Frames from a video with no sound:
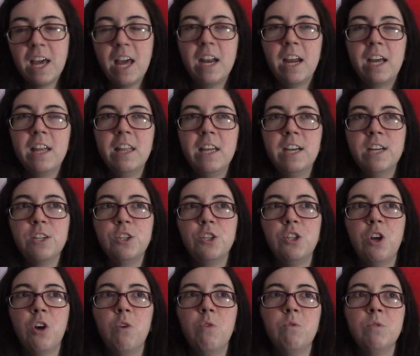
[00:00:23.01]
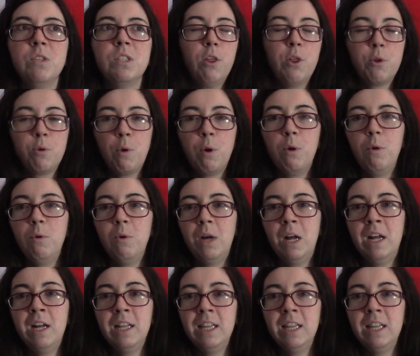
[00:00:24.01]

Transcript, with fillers: And I think it shows through